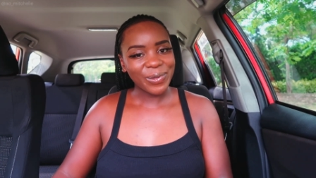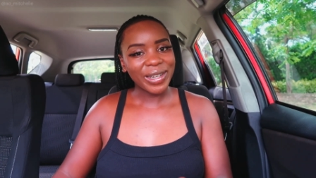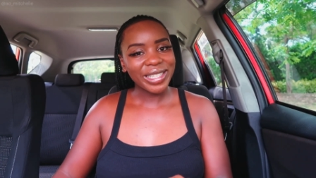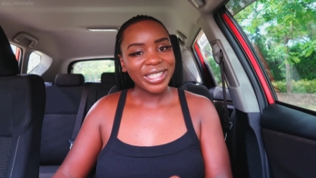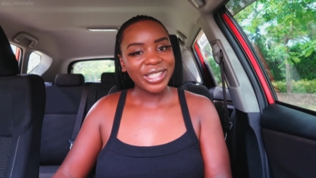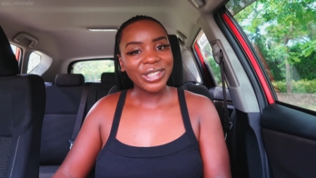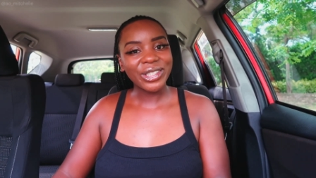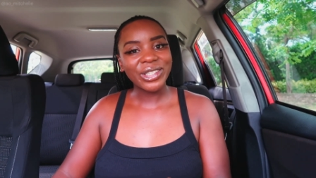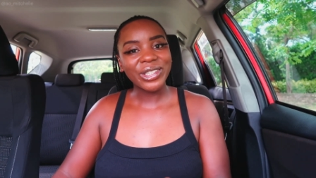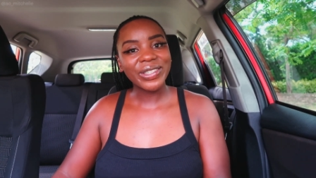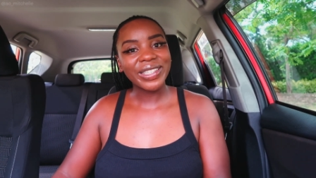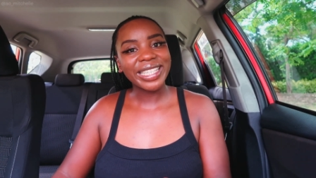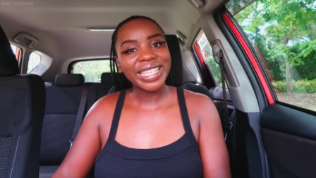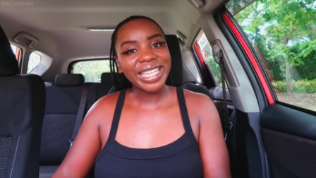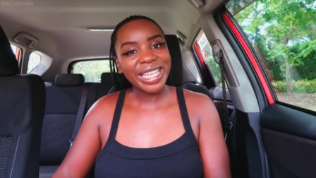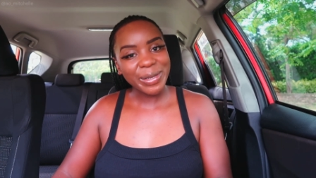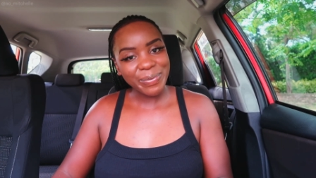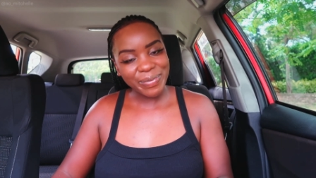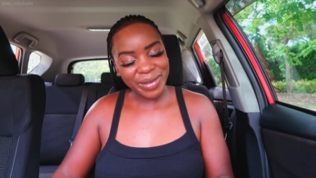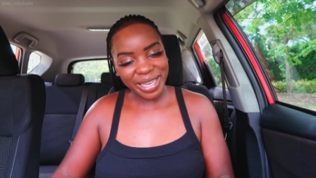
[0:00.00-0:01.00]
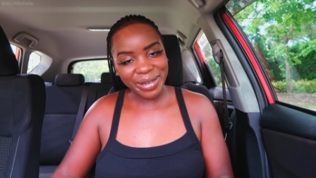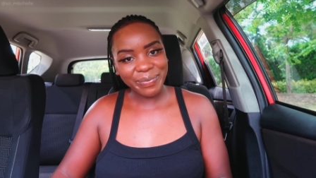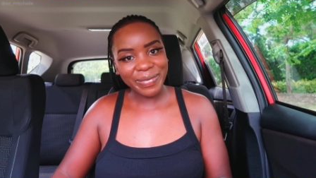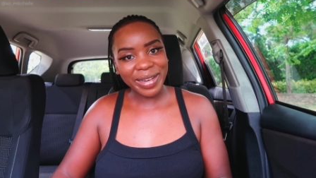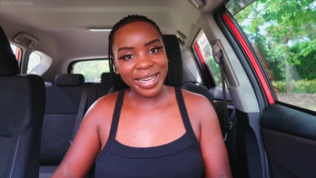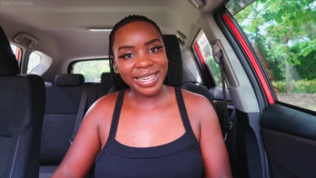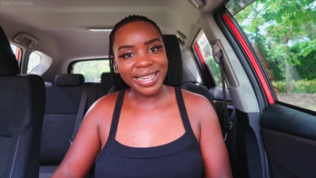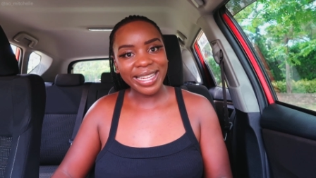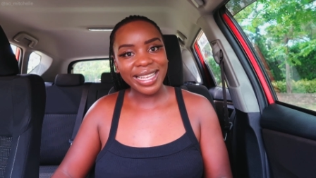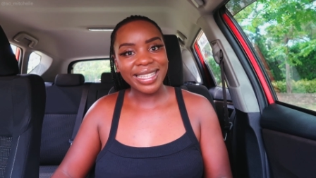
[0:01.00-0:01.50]
what you should keep in
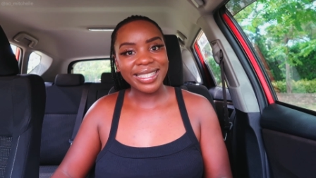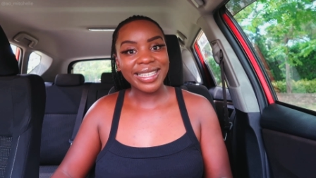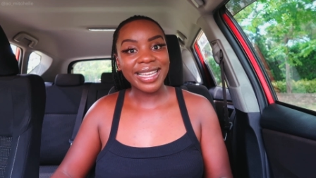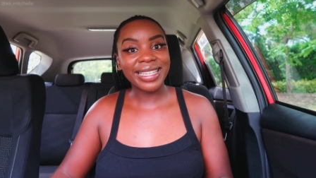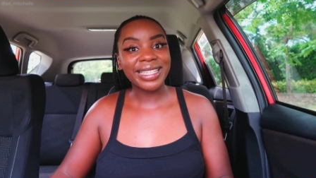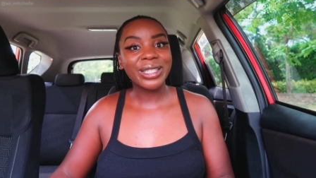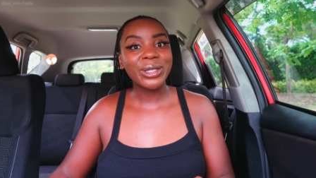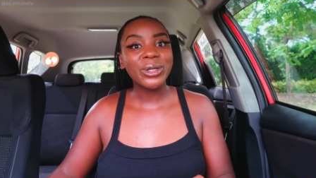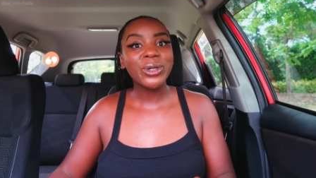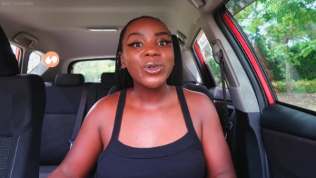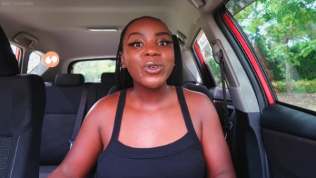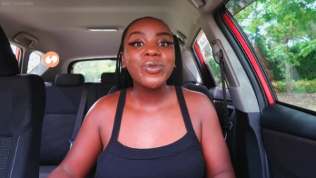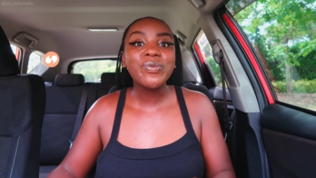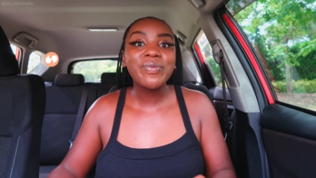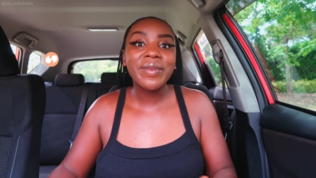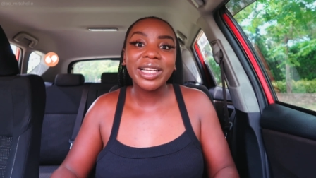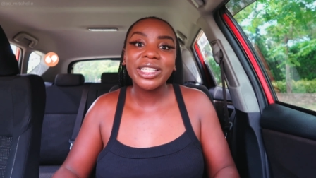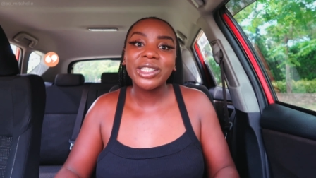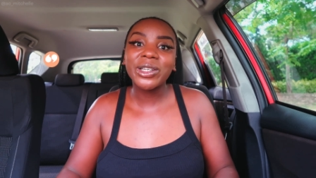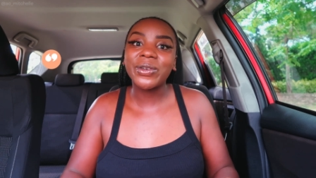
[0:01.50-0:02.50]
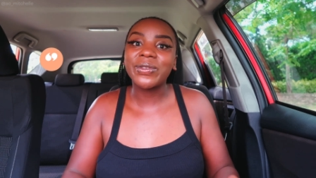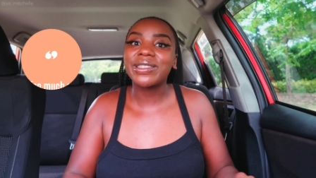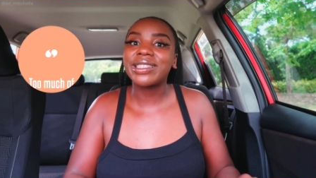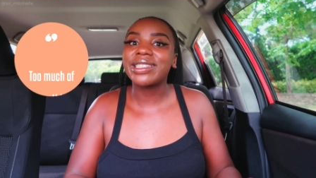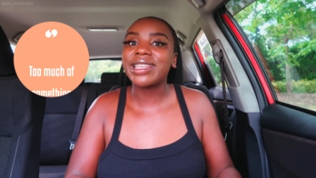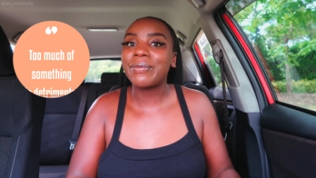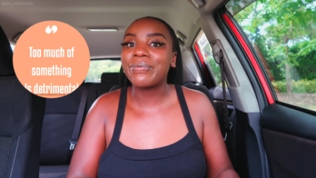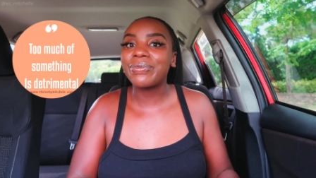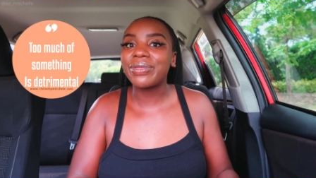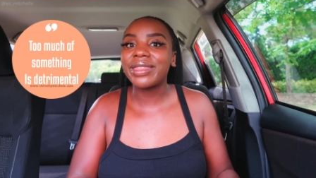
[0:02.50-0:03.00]
mind is that too much of
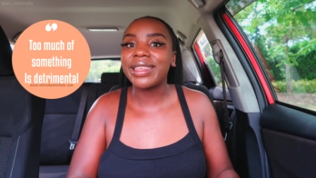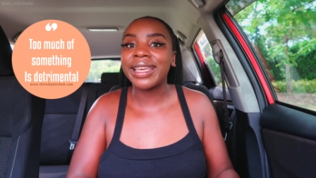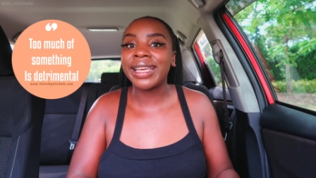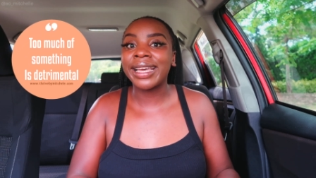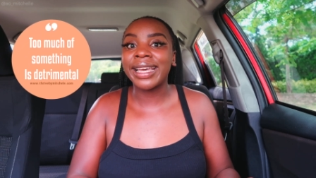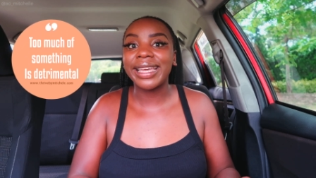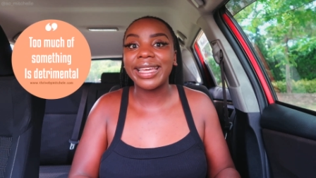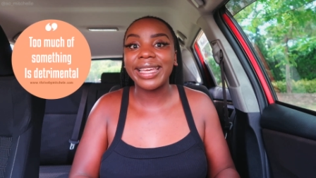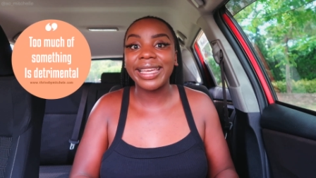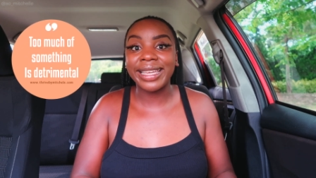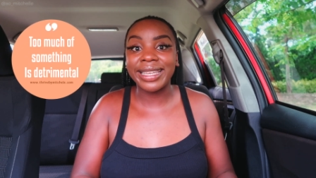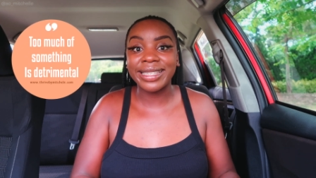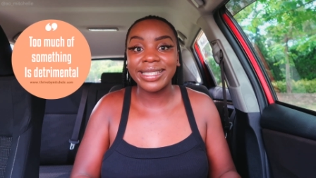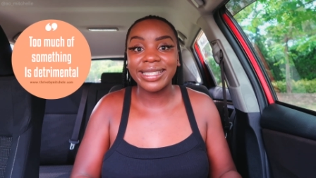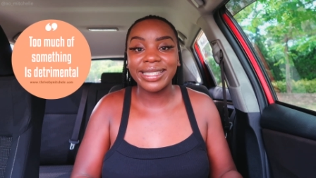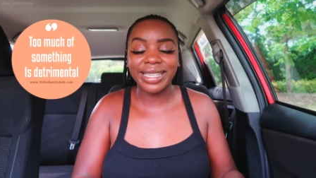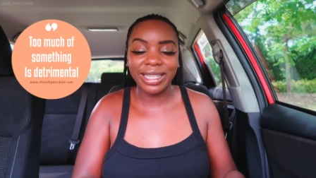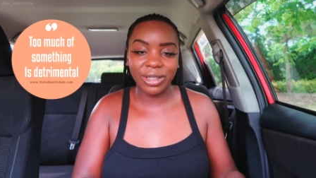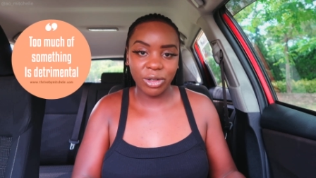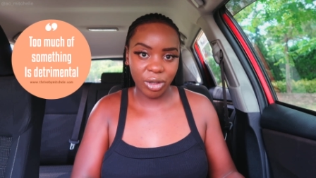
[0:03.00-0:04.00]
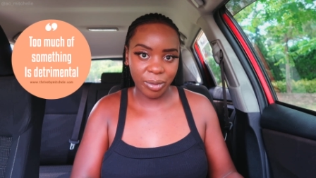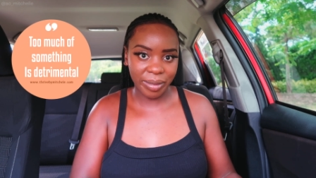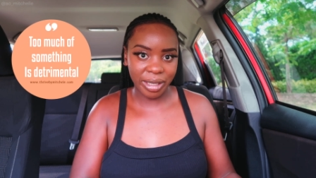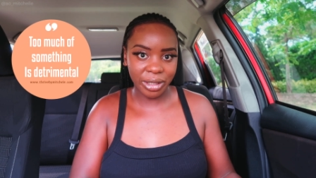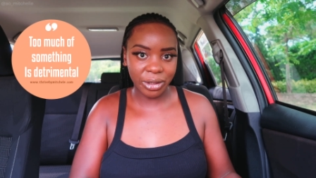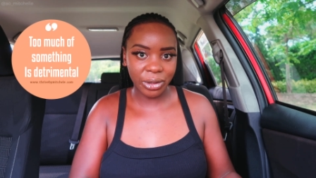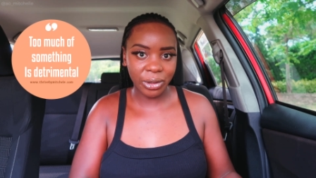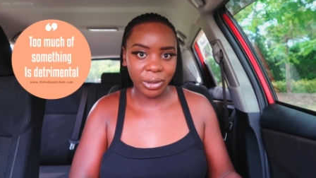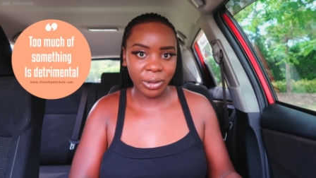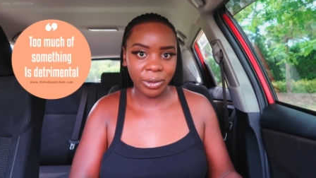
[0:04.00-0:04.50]
something is
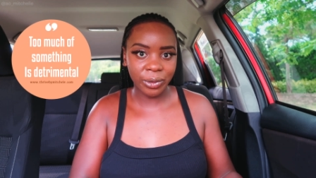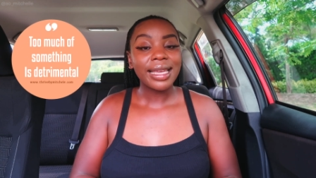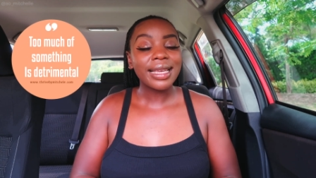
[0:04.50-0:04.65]
detrimental.